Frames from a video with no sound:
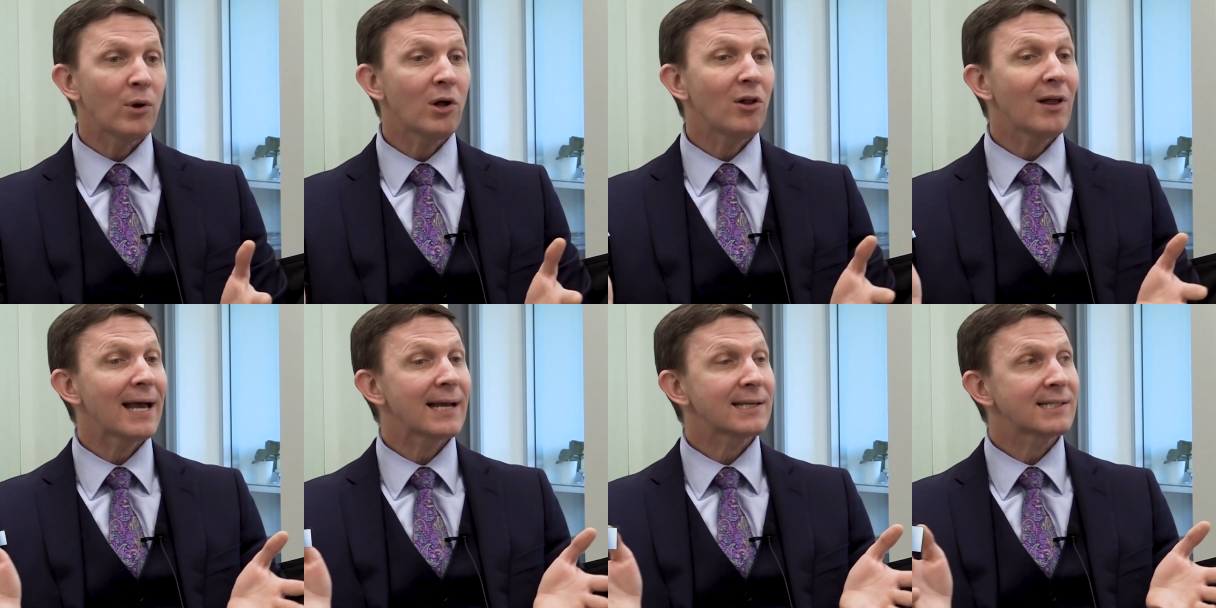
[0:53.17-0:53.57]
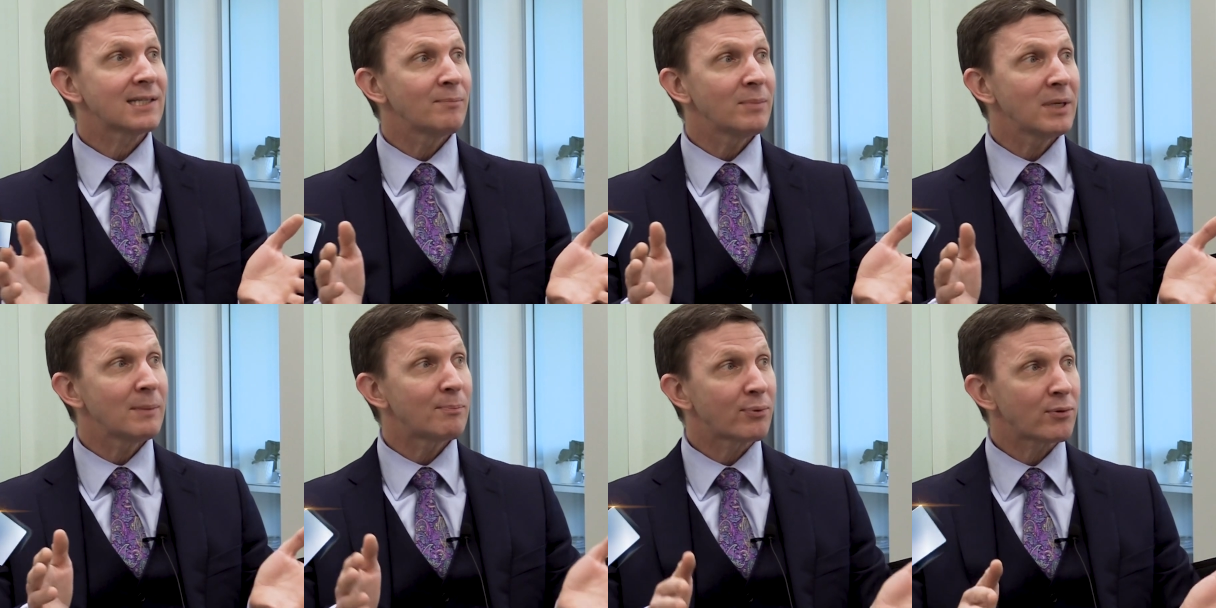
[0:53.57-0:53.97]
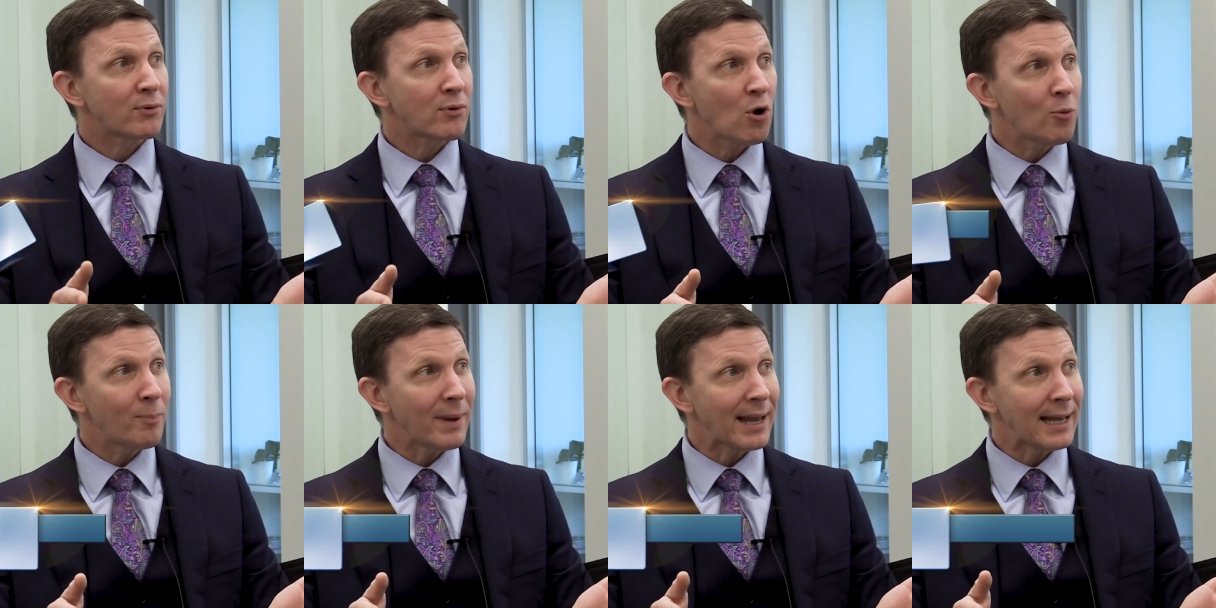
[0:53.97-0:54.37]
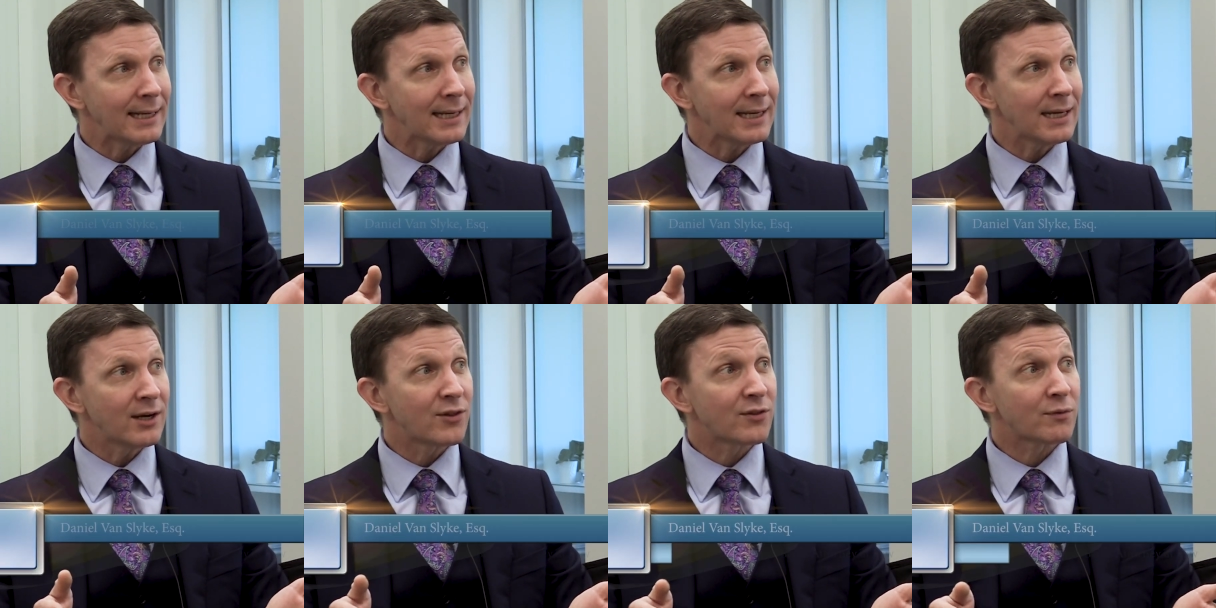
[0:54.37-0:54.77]
will has to be
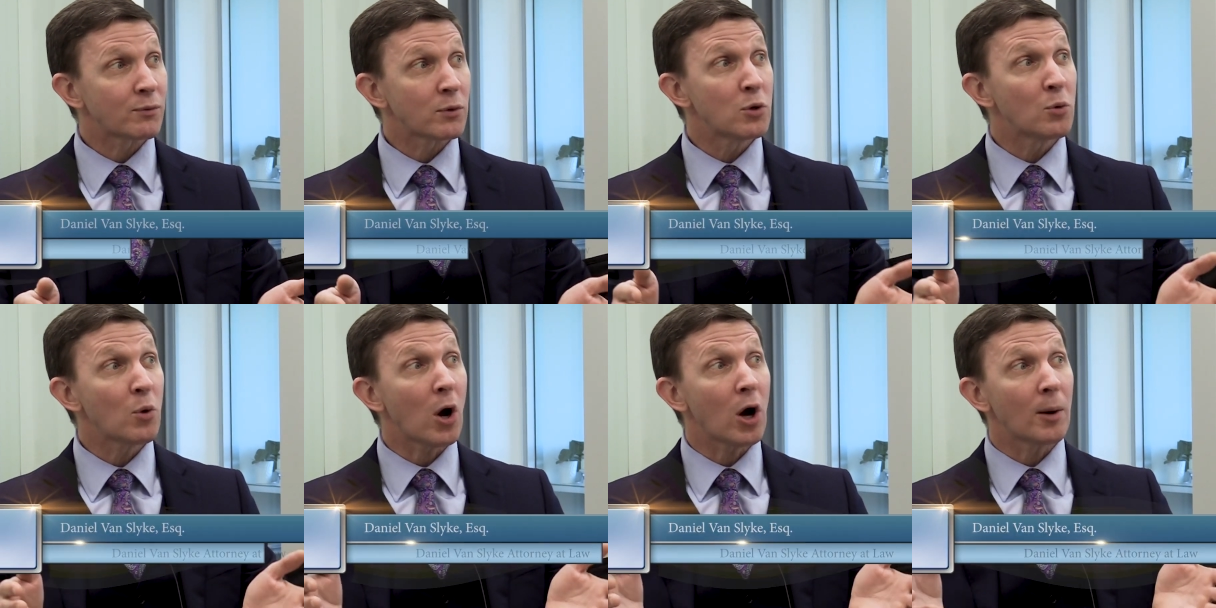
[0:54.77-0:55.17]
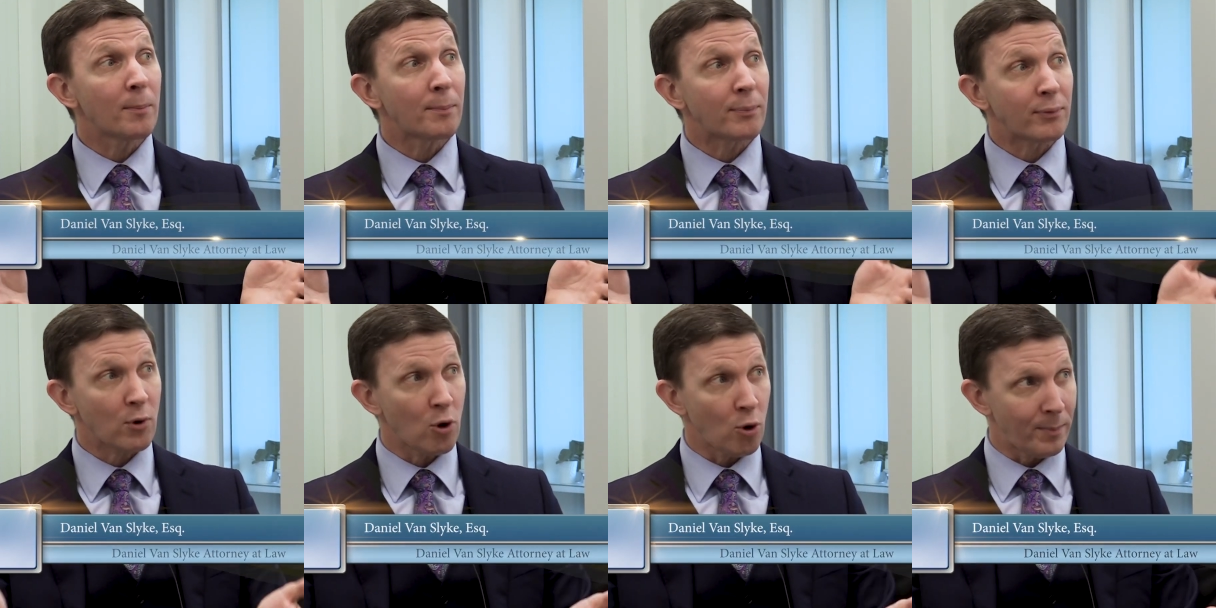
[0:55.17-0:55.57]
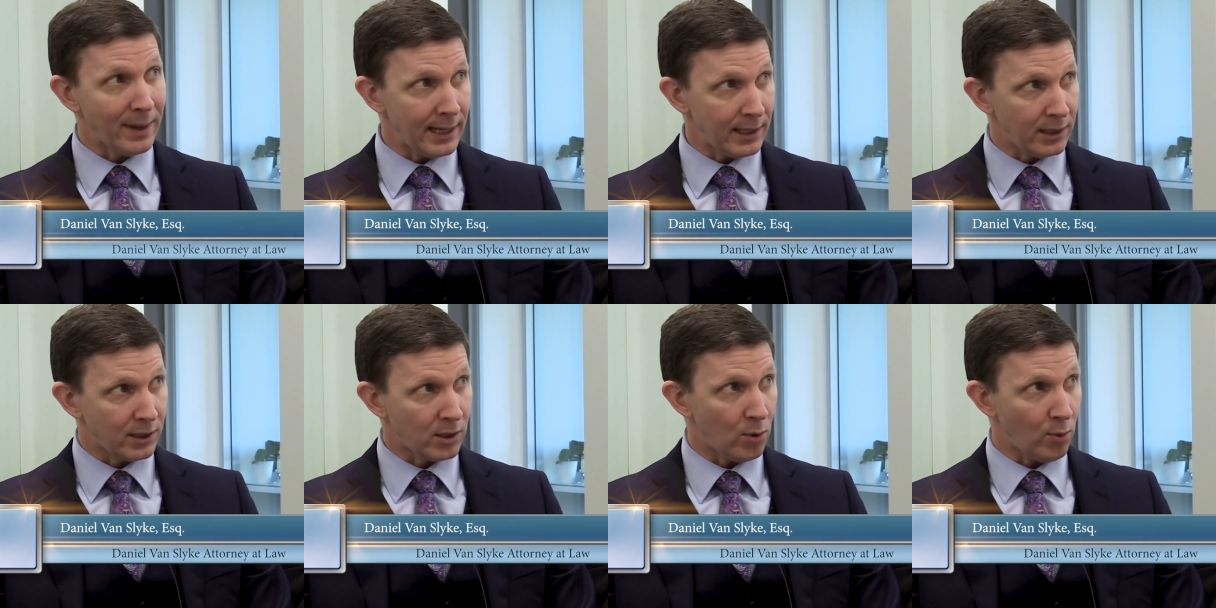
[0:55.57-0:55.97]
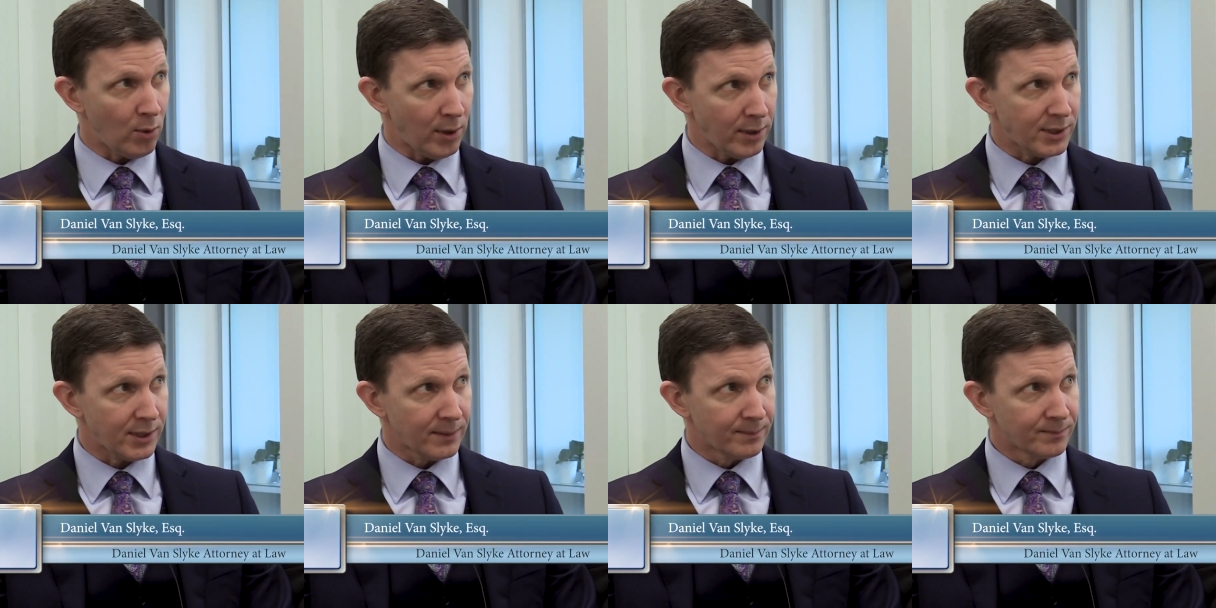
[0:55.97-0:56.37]
probated through a probate
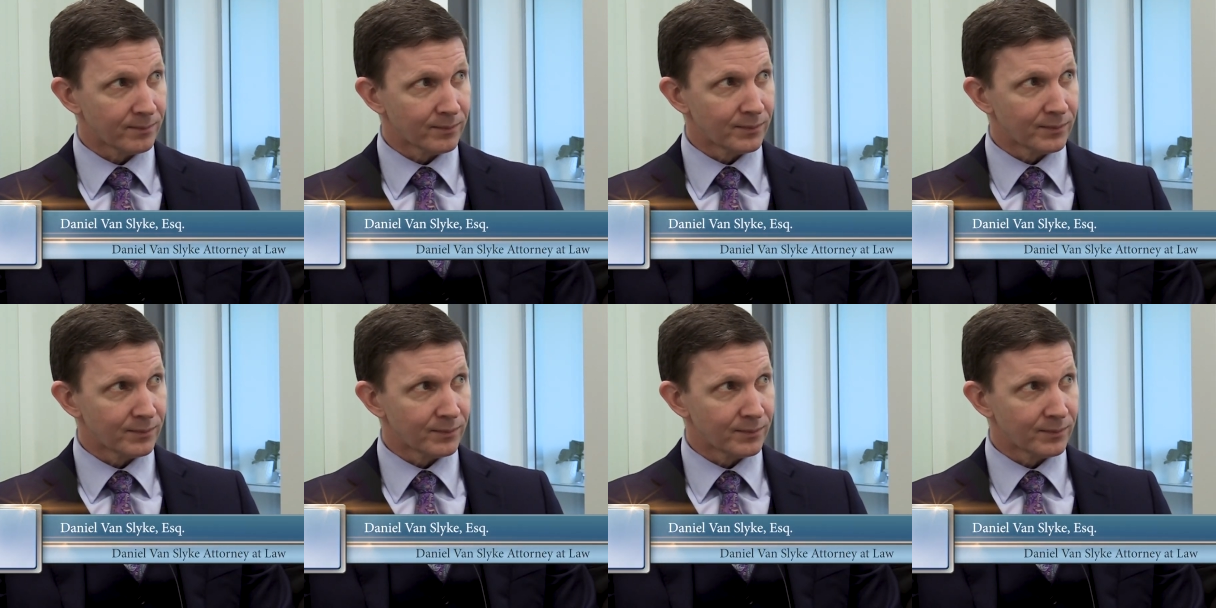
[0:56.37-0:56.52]
court.